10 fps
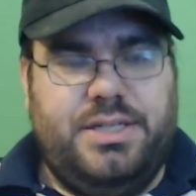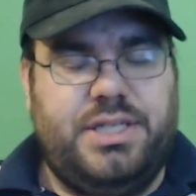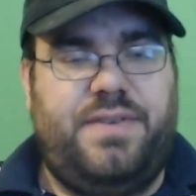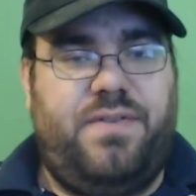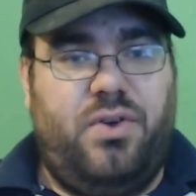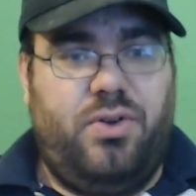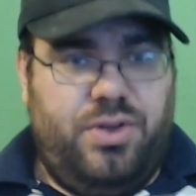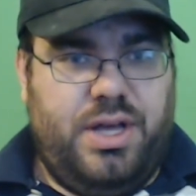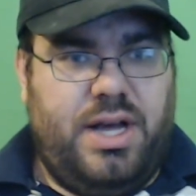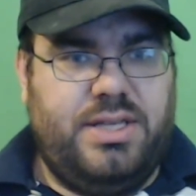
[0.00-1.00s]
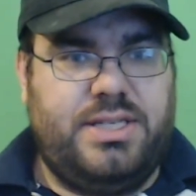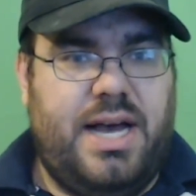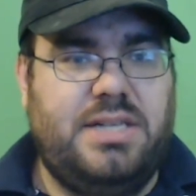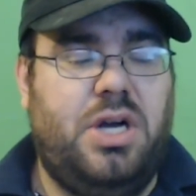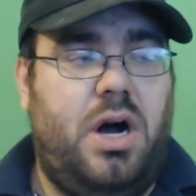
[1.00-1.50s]
just for this
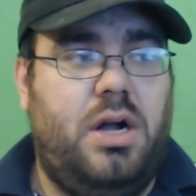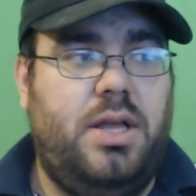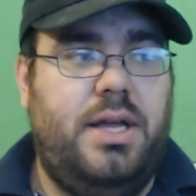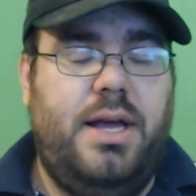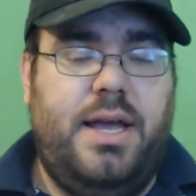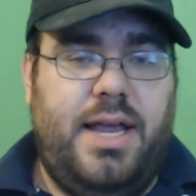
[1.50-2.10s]
hot chocolate.